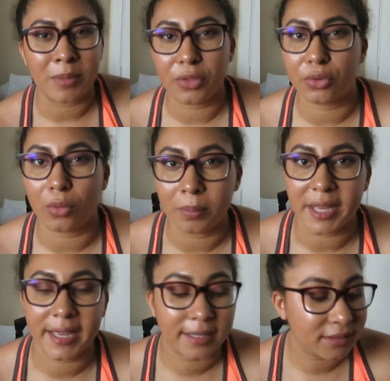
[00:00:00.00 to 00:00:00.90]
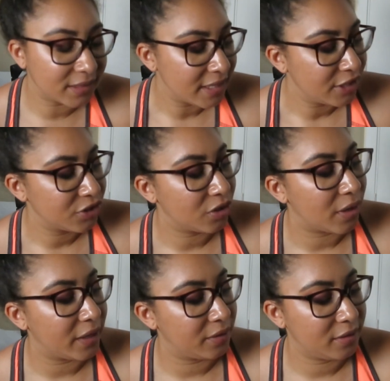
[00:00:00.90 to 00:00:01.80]
mythical beings. So
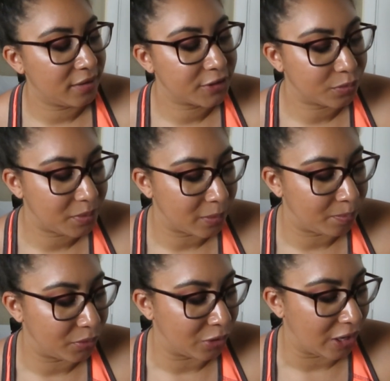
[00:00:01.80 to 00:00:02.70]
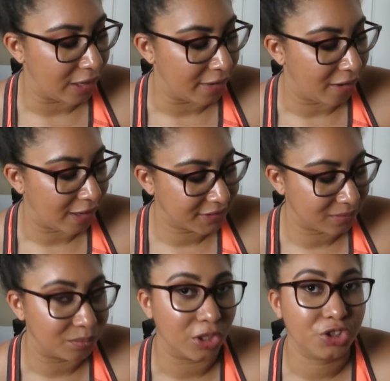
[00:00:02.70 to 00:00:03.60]
I think that this would be an
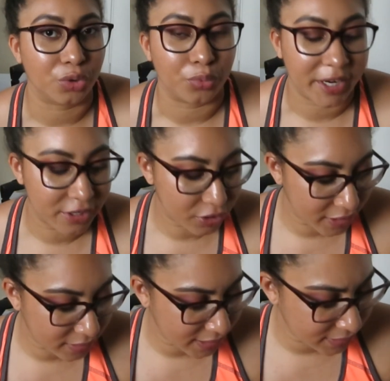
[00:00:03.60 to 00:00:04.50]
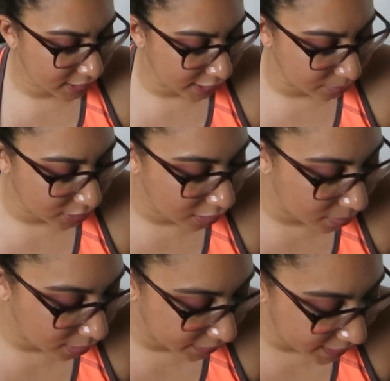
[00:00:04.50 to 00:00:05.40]
awesome book to read during that time.
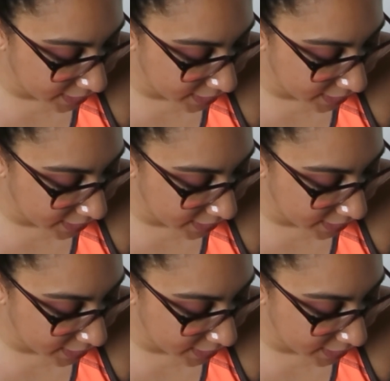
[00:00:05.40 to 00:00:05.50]
Come on,